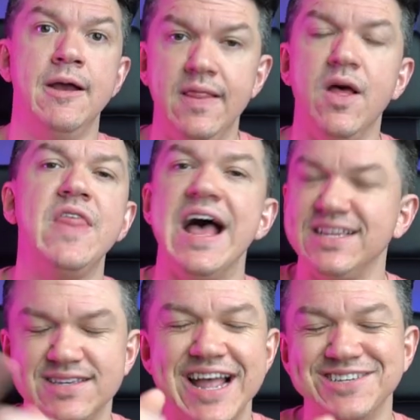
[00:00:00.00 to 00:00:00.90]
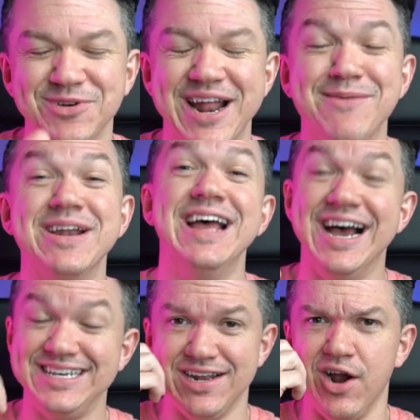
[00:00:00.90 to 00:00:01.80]
And that's that's what happened.
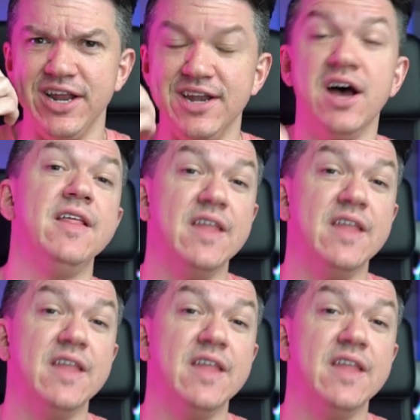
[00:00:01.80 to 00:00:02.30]
I said, are you done?